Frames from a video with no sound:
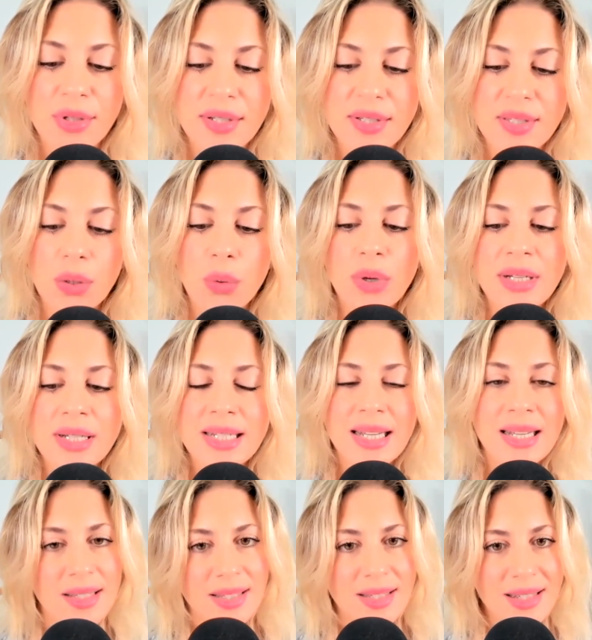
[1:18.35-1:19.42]
is the
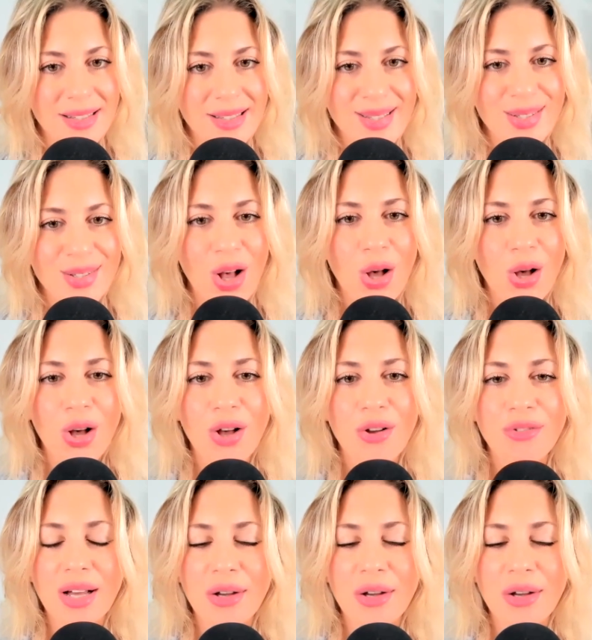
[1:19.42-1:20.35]
quintessence of